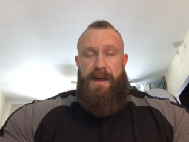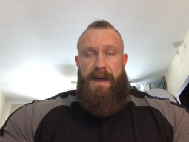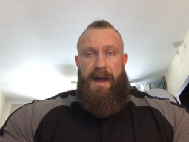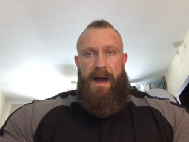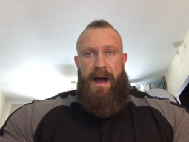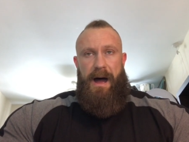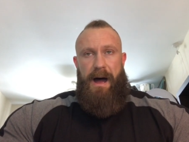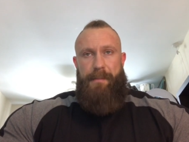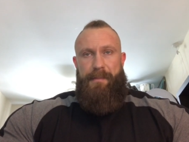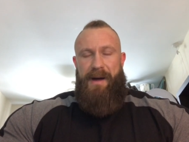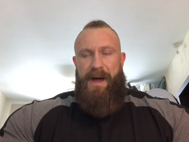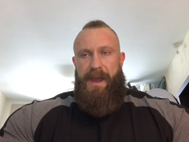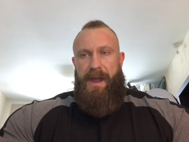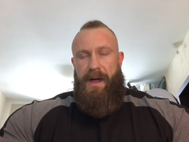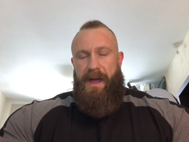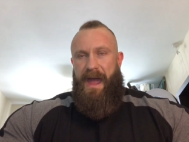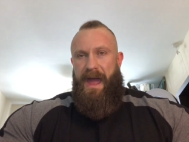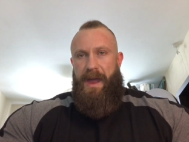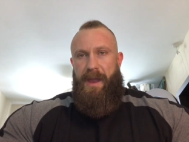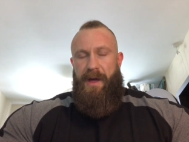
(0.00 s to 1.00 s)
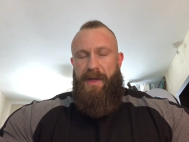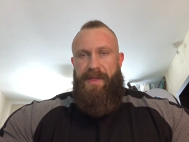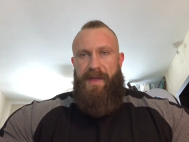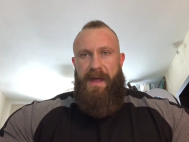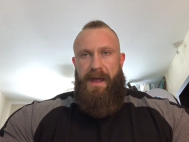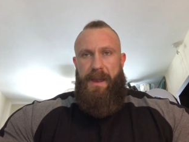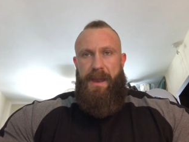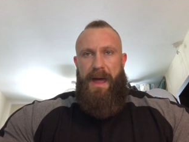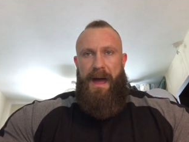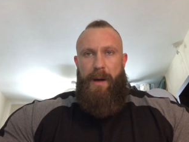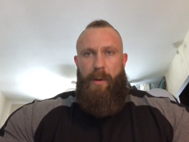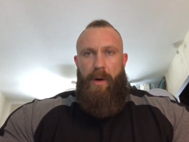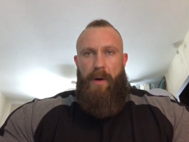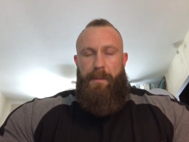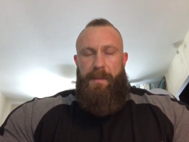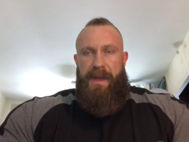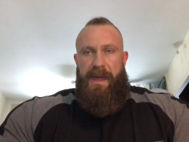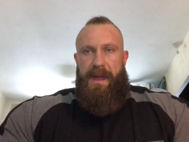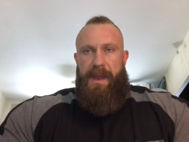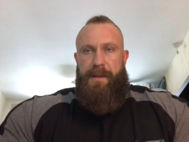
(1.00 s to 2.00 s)
Um, and again, I think now I'll
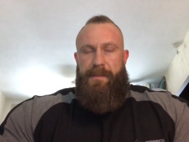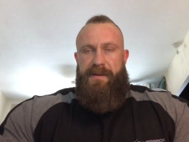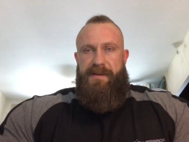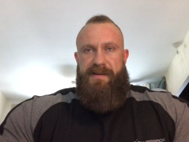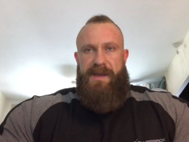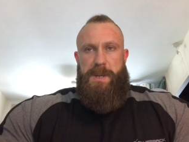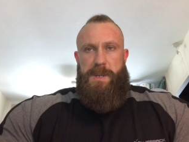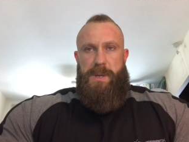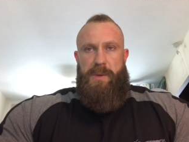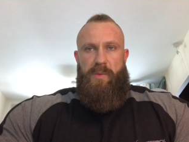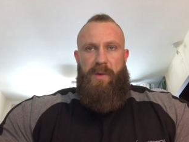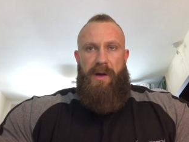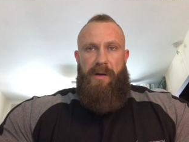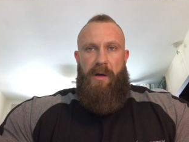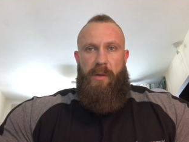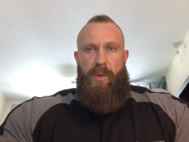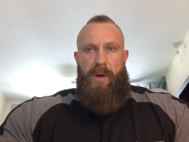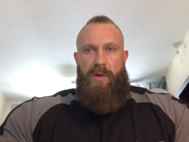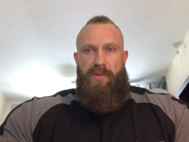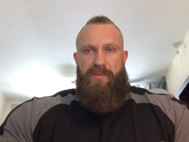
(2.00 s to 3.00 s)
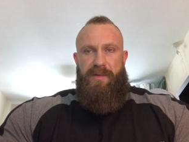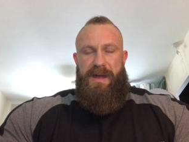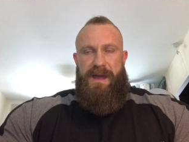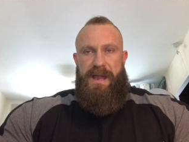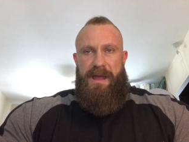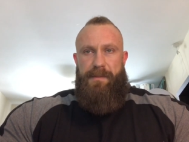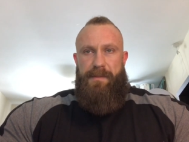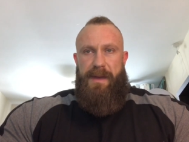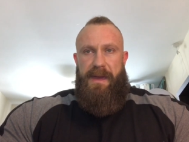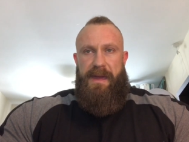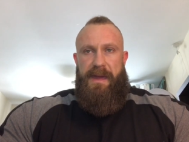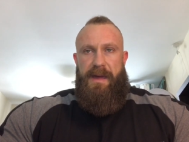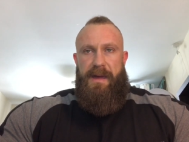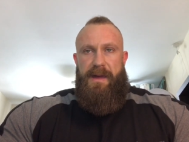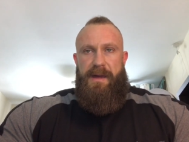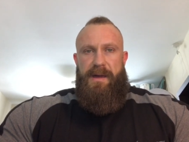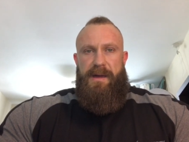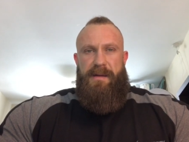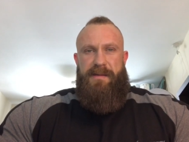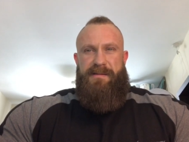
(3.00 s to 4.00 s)
be in a position where I won't really be
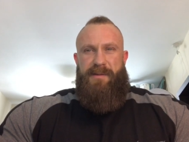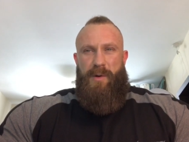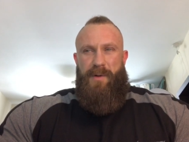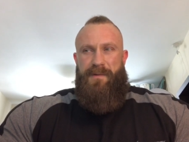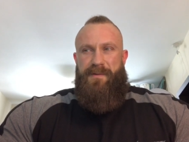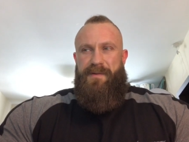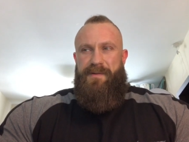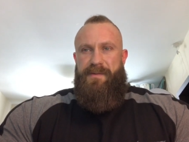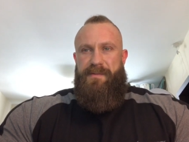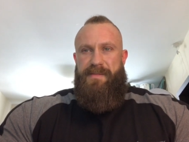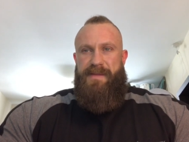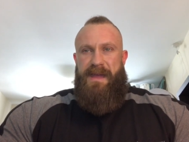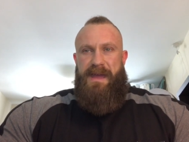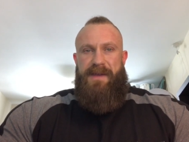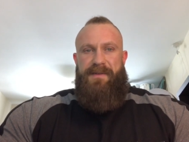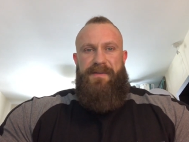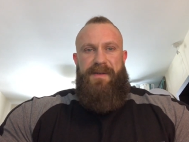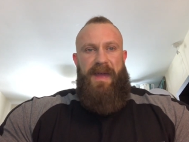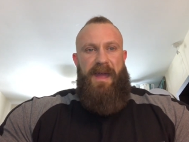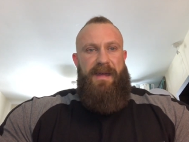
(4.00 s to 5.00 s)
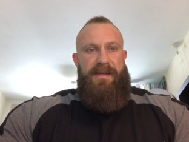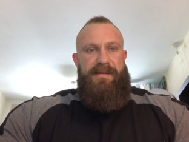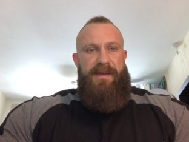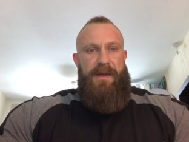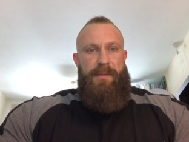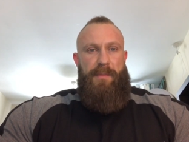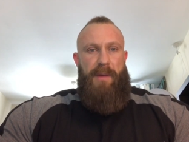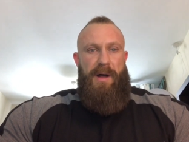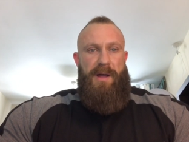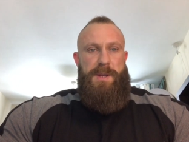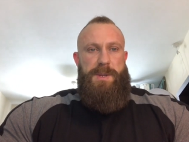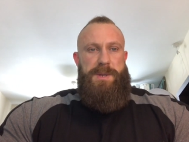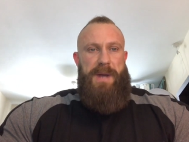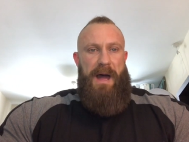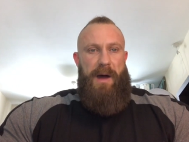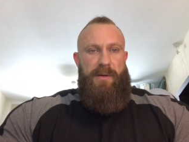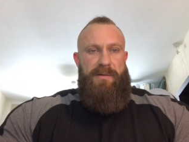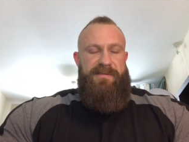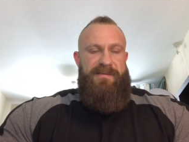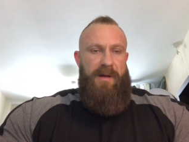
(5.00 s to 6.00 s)
sort of deviating much
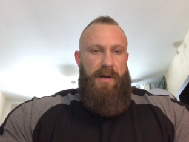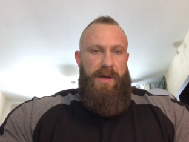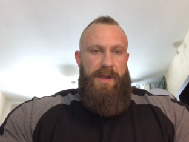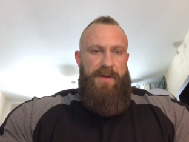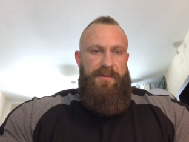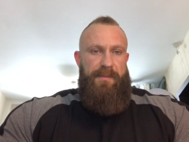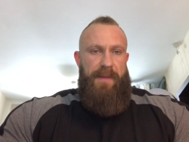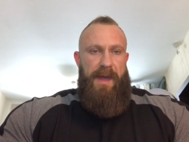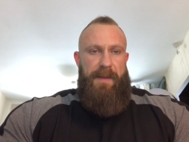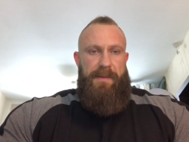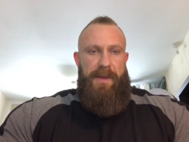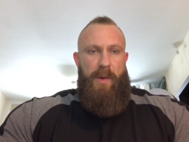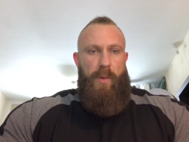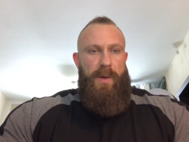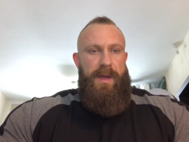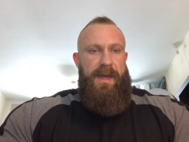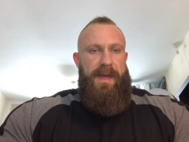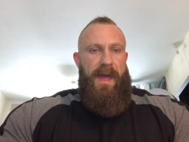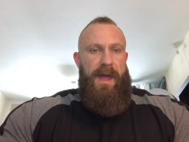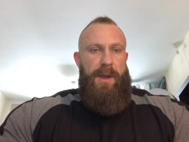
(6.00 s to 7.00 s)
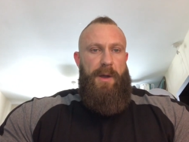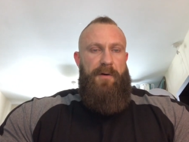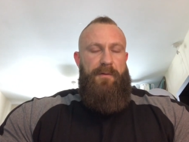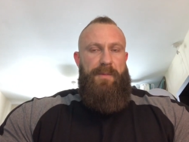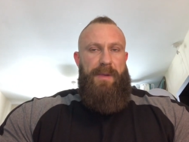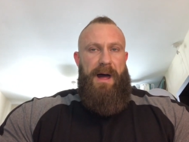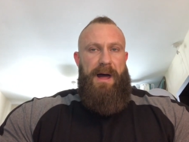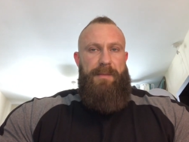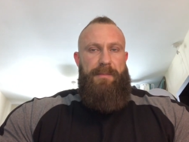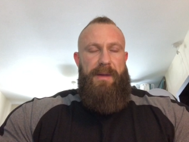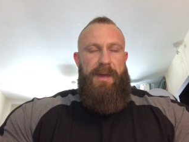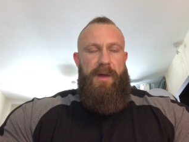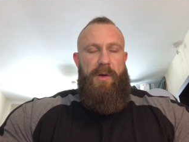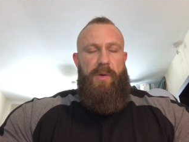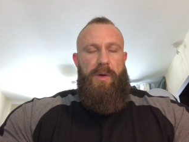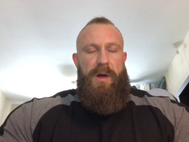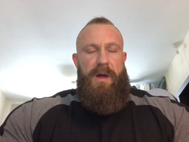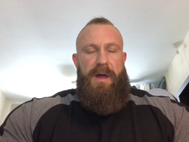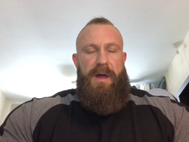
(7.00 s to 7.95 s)
outside of maybe a weekend off plan meal